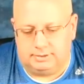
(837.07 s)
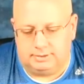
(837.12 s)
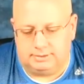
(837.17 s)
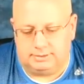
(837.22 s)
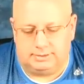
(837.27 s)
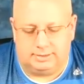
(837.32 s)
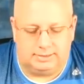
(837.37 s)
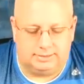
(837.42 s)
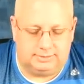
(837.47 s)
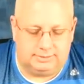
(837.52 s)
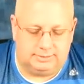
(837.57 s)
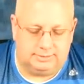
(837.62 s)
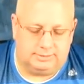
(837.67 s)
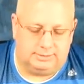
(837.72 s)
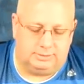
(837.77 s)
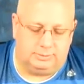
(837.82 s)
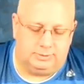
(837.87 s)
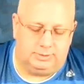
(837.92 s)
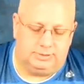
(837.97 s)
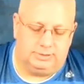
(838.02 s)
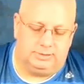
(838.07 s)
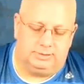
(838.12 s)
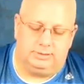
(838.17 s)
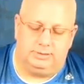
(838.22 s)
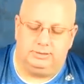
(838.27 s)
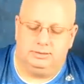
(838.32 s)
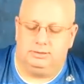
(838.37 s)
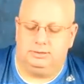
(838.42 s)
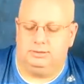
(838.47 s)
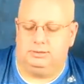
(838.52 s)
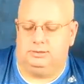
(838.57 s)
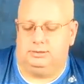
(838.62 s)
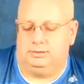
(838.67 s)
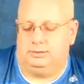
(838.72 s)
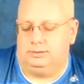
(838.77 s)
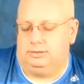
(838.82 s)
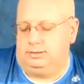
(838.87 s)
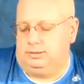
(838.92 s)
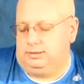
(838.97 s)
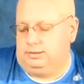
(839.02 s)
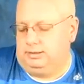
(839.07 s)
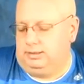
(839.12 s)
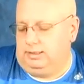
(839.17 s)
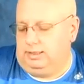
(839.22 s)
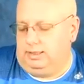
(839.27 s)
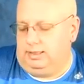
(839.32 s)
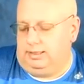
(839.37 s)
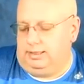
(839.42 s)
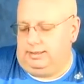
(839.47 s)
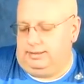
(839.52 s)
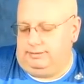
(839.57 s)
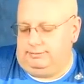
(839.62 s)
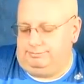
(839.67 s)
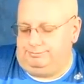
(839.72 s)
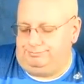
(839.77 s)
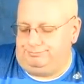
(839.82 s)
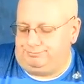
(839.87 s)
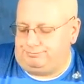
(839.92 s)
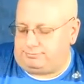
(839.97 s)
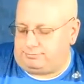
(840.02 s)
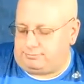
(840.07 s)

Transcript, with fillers: this lens is exquisite um,